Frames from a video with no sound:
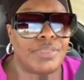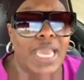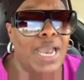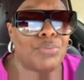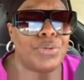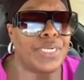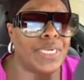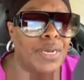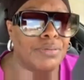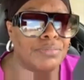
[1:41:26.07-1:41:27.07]
I really
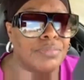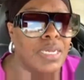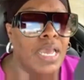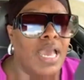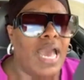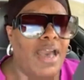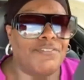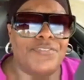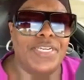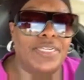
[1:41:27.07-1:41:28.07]
don't. I
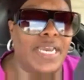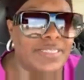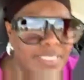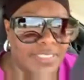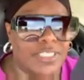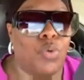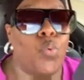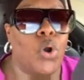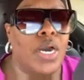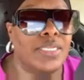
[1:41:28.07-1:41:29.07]
feel like this is a
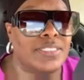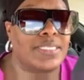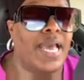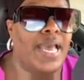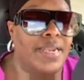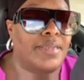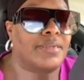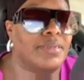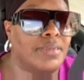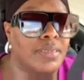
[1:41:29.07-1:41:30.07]
one-sided
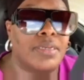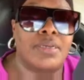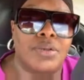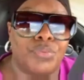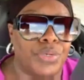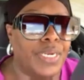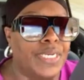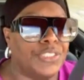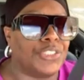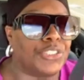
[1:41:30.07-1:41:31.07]

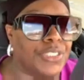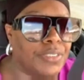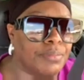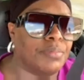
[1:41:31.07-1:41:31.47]
relationship.